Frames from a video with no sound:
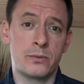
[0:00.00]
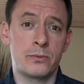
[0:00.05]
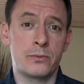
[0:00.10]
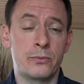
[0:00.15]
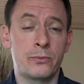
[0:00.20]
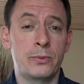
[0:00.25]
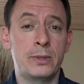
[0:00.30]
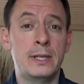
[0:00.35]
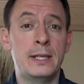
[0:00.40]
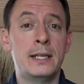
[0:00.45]

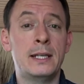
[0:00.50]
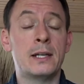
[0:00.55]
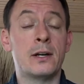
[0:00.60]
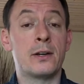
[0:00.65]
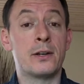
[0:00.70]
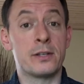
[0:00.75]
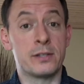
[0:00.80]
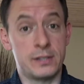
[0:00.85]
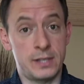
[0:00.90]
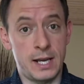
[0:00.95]
We
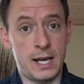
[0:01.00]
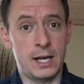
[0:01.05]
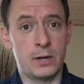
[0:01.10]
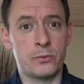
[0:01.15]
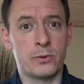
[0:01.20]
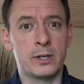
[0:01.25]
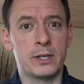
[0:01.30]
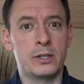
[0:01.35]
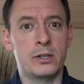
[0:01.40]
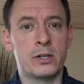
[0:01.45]

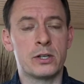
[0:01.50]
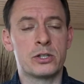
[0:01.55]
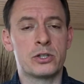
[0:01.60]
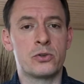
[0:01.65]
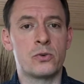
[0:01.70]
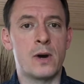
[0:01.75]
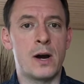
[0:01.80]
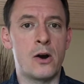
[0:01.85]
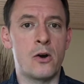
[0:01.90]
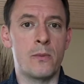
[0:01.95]
understand what it does
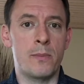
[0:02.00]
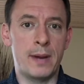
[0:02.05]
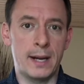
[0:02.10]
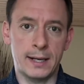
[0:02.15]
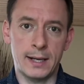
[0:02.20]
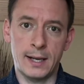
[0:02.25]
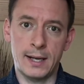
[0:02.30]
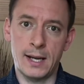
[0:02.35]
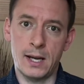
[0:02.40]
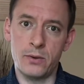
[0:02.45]
to our
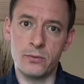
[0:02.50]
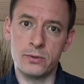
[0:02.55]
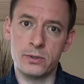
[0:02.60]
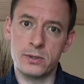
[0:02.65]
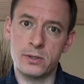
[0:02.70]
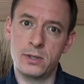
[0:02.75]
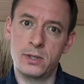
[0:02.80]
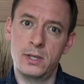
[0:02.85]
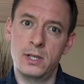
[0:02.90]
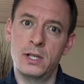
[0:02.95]
bank
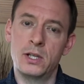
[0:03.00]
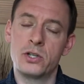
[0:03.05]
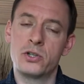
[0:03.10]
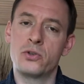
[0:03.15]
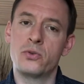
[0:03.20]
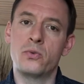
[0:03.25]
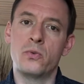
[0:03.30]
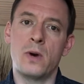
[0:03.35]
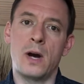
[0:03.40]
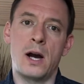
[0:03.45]
accounts,
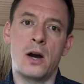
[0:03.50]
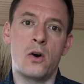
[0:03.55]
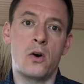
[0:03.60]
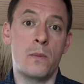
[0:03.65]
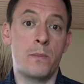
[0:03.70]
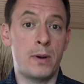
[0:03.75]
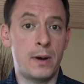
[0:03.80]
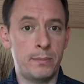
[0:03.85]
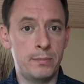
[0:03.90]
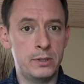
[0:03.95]
to
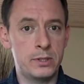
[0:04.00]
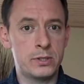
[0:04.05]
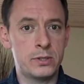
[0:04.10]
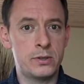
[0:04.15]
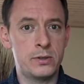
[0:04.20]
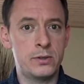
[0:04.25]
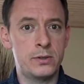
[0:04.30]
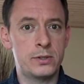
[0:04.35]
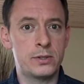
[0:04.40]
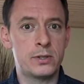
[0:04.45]
our
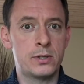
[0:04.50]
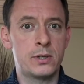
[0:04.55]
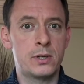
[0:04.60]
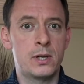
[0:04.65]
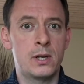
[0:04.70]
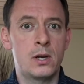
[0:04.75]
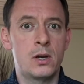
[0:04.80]
publishers,